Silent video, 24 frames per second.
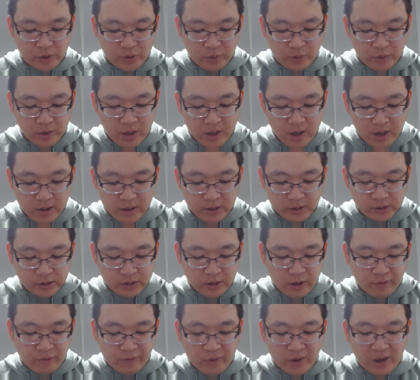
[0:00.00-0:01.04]
soon.
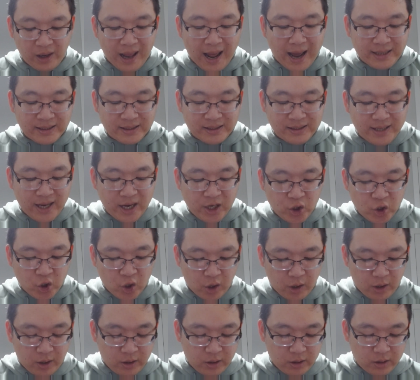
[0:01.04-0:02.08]
So for the last day
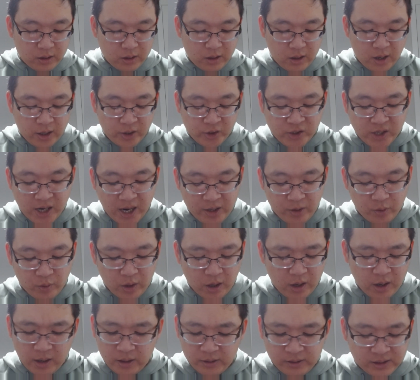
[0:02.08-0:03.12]
chart on
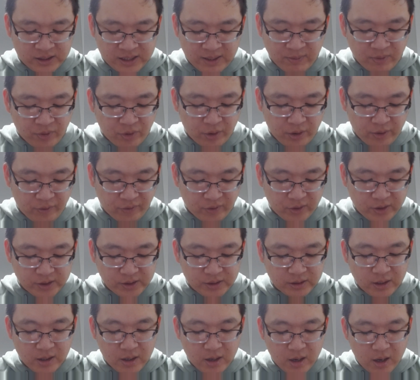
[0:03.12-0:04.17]
December
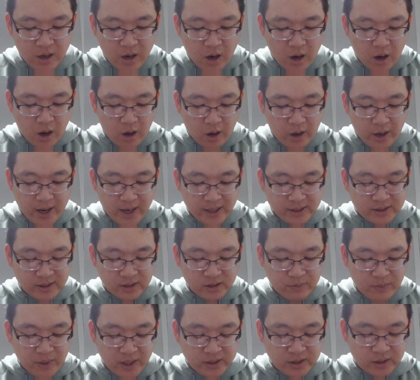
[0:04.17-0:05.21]
31st, RS
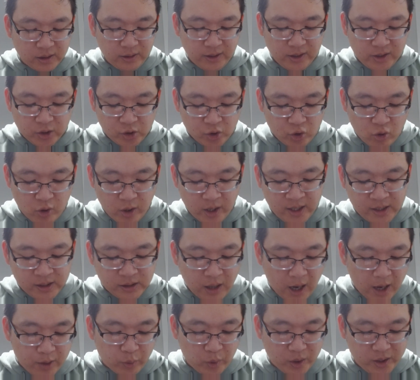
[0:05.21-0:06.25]
is basically just trading
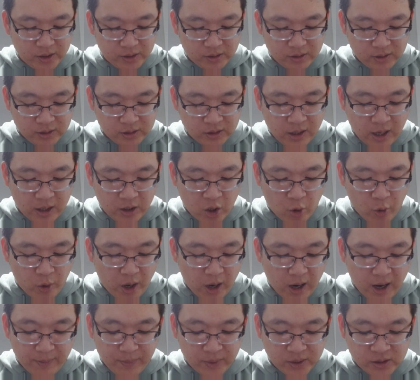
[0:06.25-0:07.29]
sideways. It's not
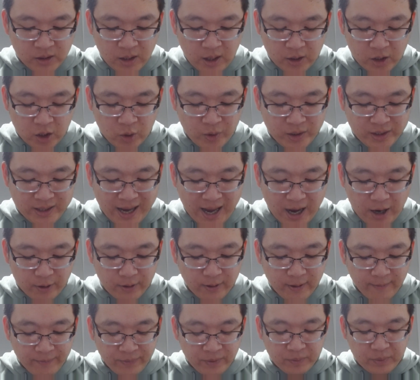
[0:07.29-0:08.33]
going up, it's not going down.
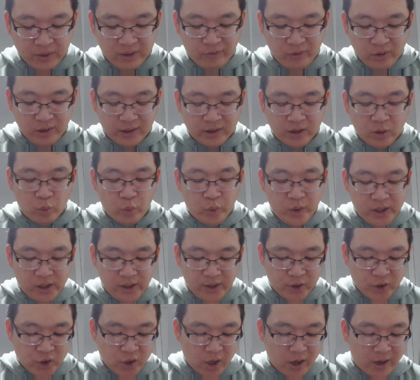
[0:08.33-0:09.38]
But if we look at the
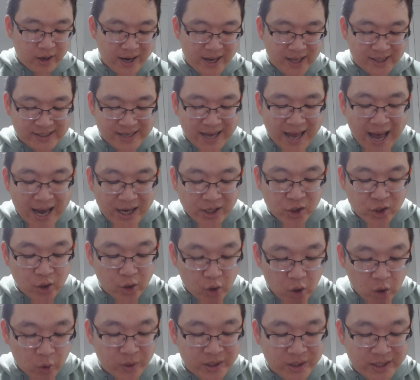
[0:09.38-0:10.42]
weekly chart, it's
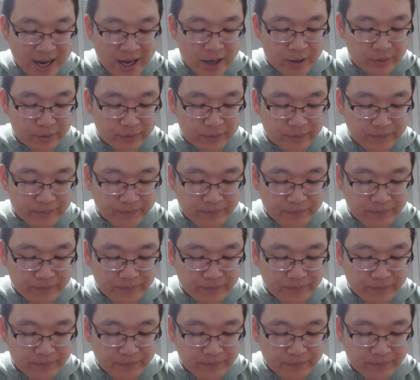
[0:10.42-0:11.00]
actually going down,